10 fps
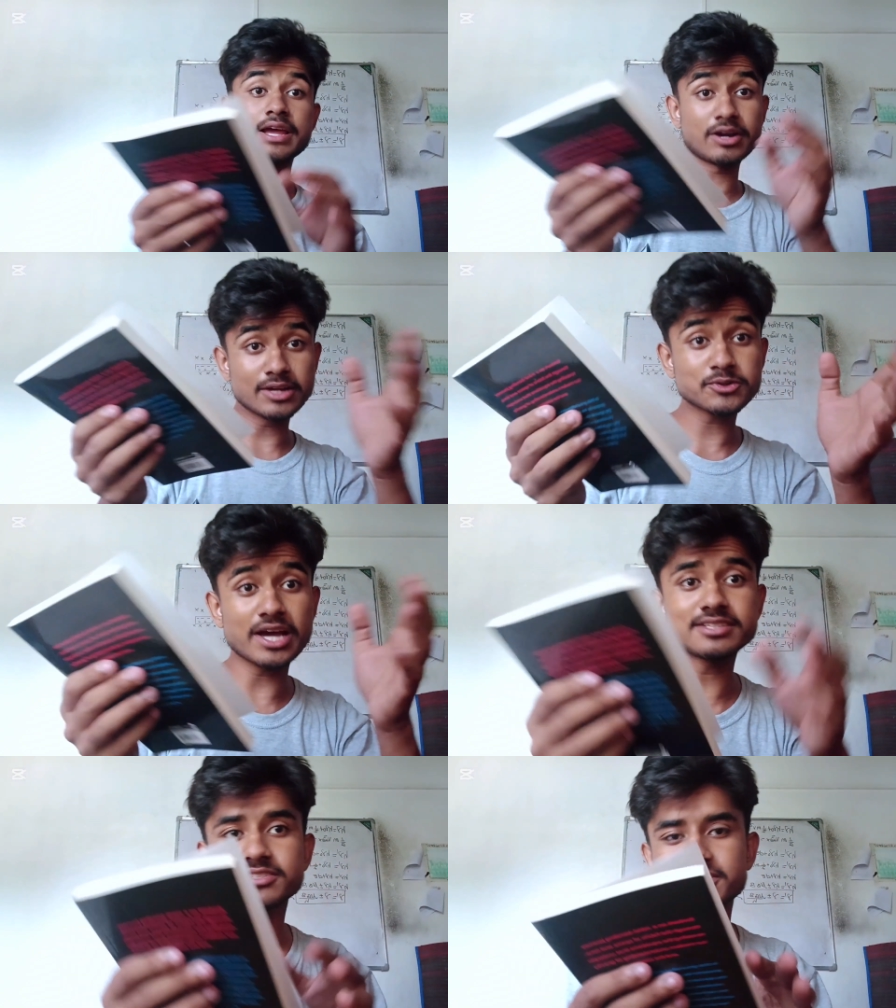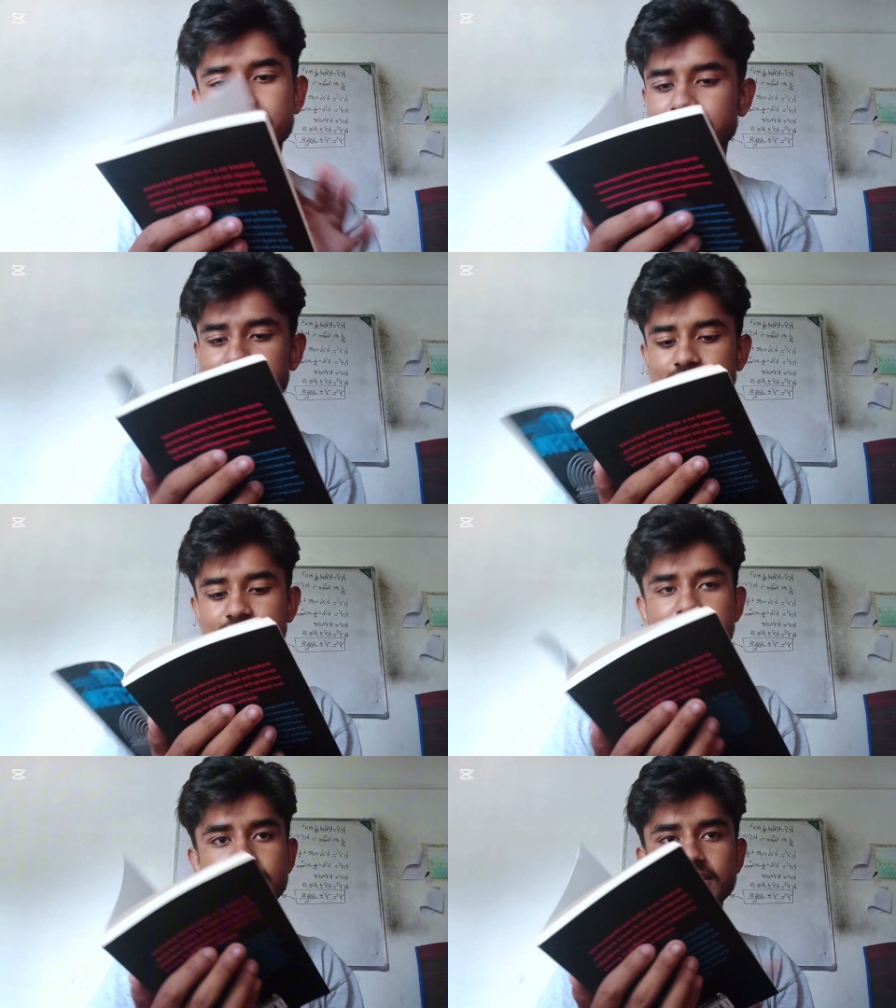according to Einstein
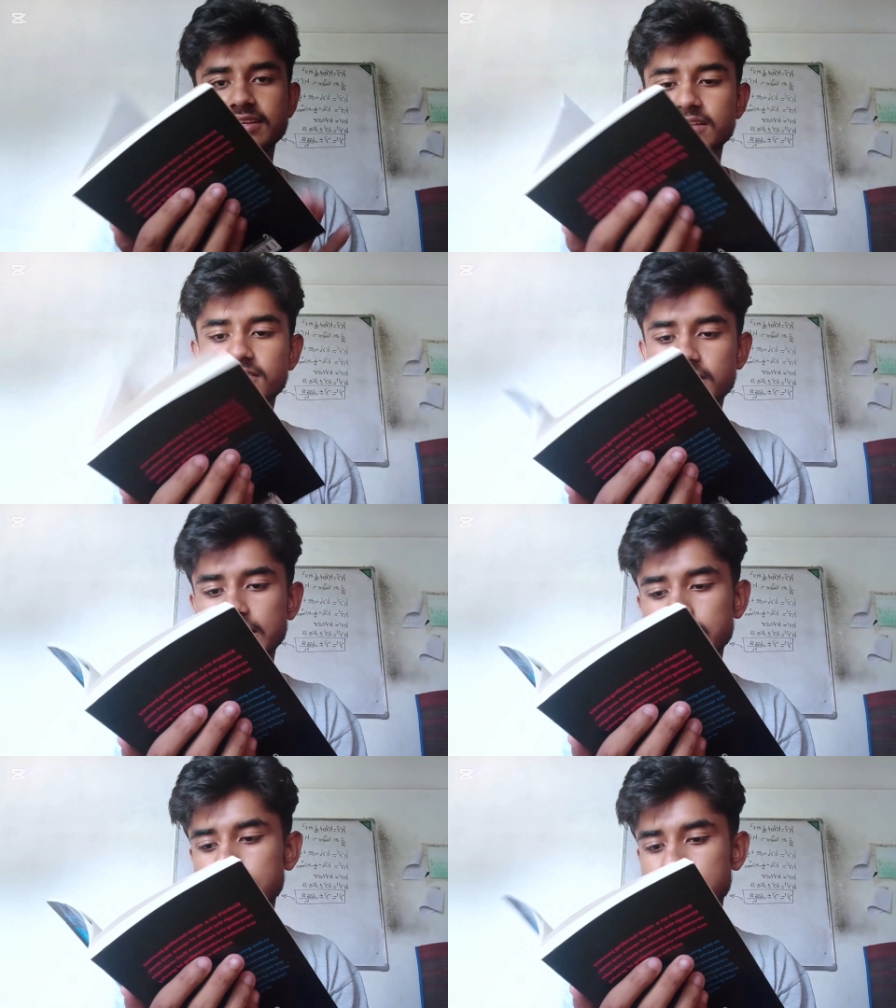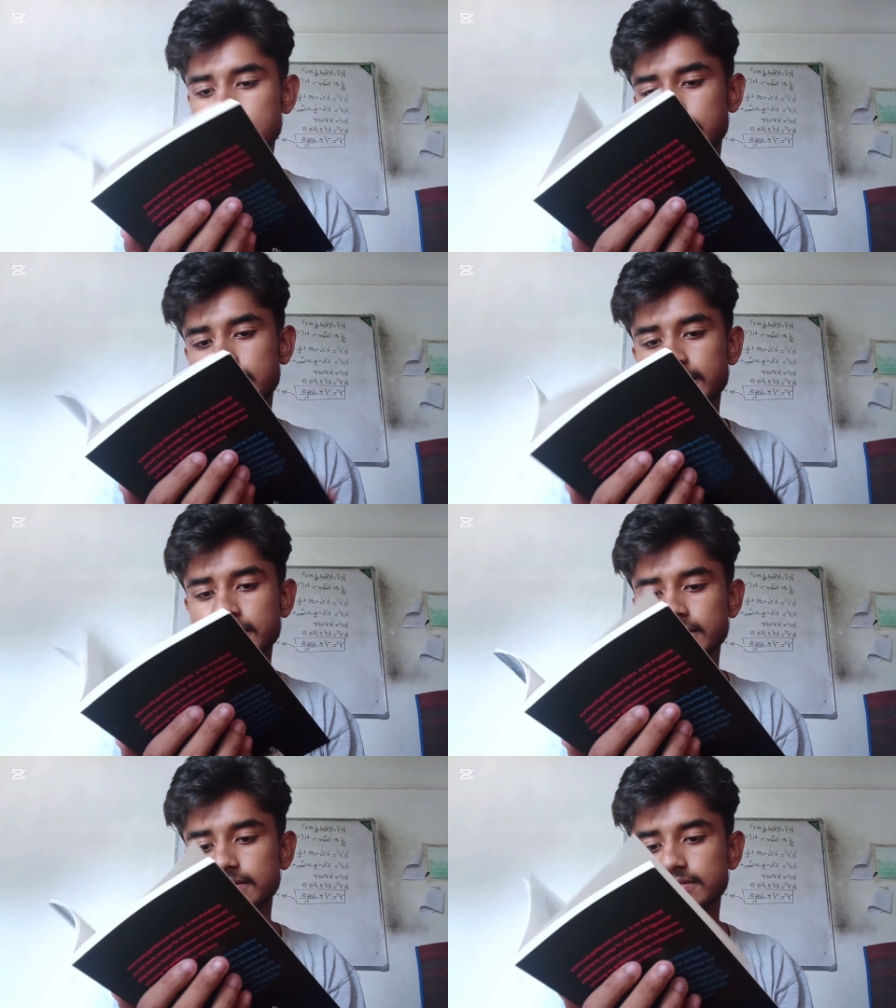right
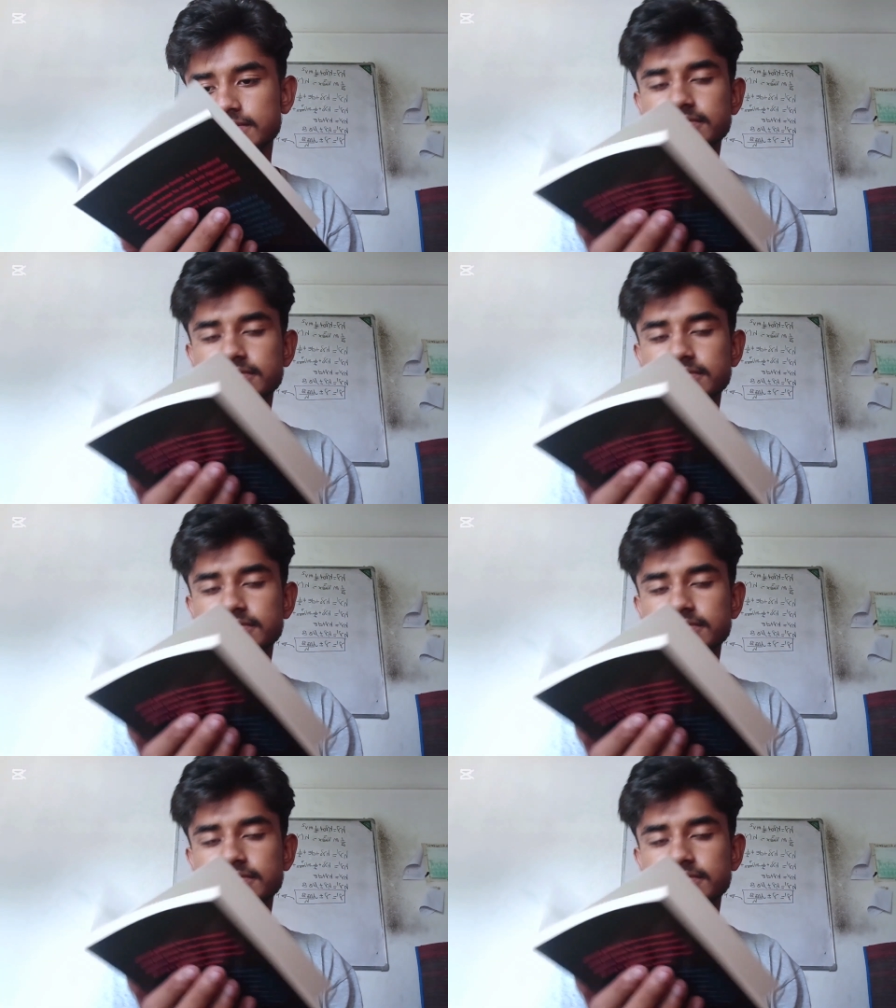and